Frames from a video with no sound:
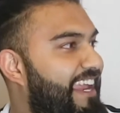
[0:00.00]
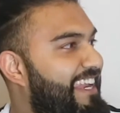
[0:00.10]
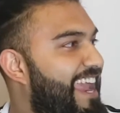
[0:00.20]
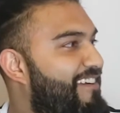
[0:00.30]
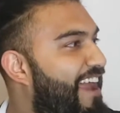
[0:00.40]

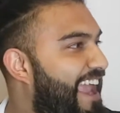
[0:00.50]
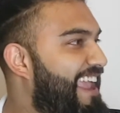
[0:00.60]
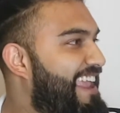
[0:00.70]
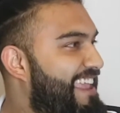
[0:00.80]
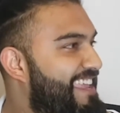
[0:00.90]
Ain't that right?
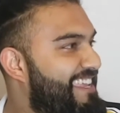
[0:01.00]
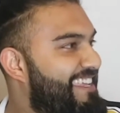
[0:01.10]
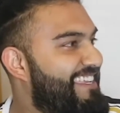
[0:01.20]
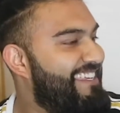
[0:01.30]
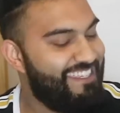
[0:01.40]

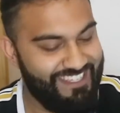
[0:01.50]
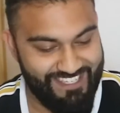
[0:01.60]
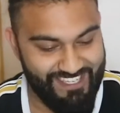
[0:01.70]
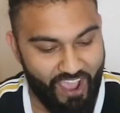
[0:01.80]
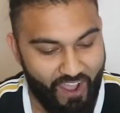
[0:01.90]
Mm-hmm.
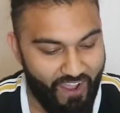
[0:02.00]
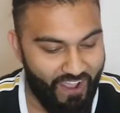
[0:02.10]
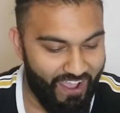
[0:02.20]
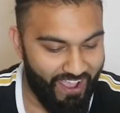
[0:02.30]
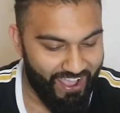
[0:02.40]
Yeah.
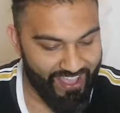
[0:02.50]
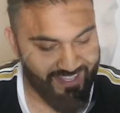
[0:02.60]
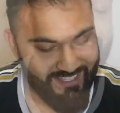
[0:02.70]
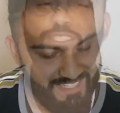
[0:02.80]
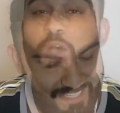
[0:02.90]

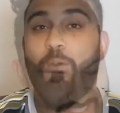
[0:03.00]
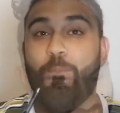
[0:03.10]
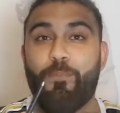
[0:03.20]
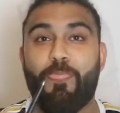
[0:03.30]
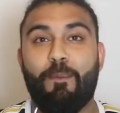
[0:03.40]
So
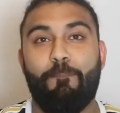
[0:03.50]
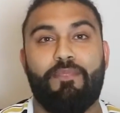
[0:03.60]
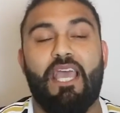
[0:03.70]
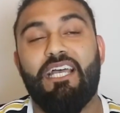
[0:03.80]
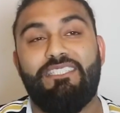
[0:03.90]

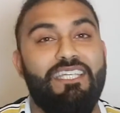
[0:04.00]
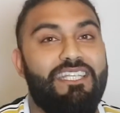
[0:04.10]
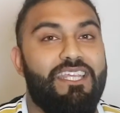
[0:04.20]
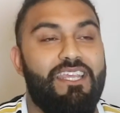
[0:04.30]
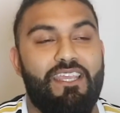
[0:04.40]
the
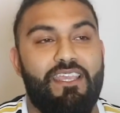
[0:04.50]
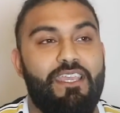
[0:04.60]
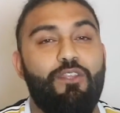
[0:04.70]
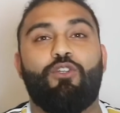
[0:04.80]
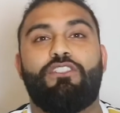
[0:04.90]
acid
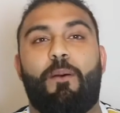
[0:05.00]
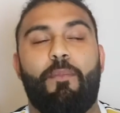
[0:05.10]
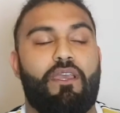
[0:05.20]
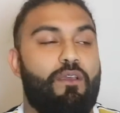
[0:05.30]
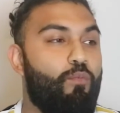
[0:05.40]
in your
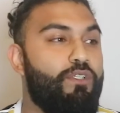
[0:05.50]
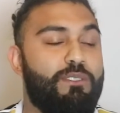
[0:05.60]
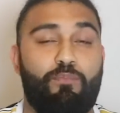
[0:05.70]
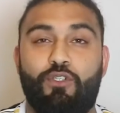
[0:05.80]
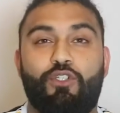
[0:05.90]
stomach which
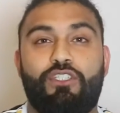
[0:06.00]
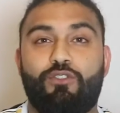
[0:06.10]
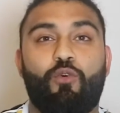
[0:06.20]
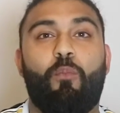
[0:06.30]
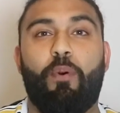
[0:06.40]
is produced is
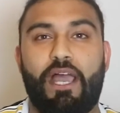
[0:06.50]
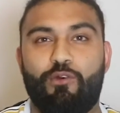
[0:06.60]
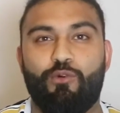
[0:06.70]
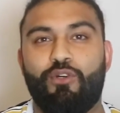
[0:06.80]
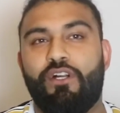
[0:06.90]
called
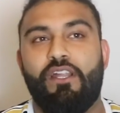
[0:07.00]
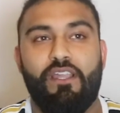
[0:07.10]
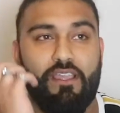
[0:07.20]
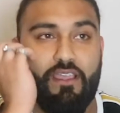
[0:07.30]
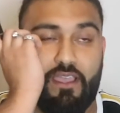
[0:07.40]
bile,
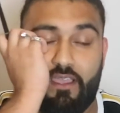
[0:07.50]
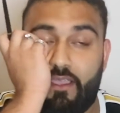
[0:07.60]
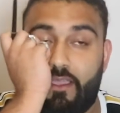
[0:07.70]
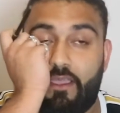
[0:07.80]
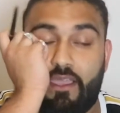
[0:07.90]

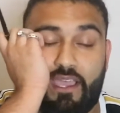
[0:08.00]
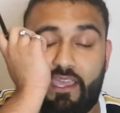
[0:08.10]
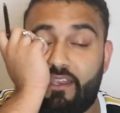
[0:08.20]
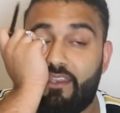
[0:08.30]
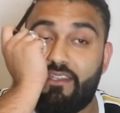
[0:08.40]

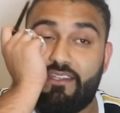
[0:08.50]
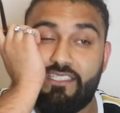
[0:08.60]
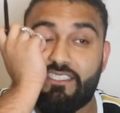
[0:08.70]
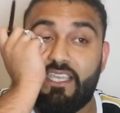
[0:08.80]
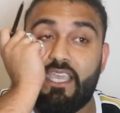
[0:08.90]
and
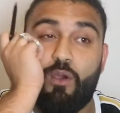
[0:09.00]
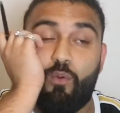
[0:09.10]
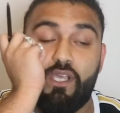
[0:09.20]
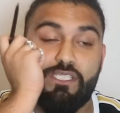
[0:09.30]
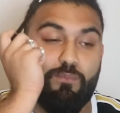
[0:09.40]
this can get
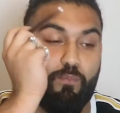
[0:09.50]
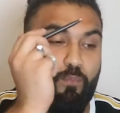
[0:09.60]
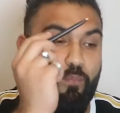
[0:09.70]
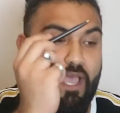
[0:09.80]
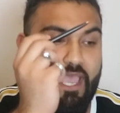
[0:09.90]
worse
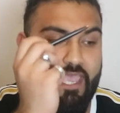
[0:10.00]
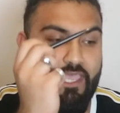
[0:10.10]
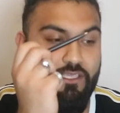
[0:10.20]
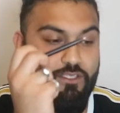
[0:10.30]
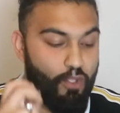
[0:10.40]

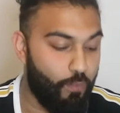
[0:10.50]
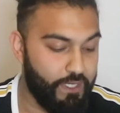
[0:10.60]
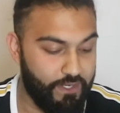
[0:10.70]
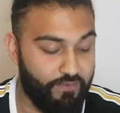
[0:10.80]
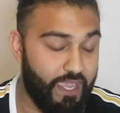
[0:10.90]
by so
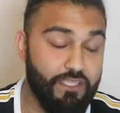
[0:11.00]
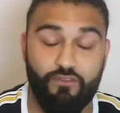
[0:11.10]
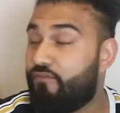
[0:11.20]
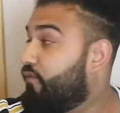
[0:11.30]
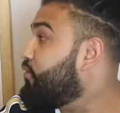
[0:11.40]
many different kinds
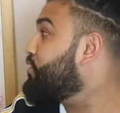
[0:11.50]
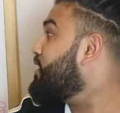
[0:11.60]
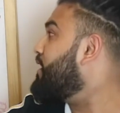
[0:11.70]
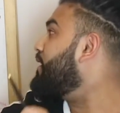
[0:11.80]
of foods.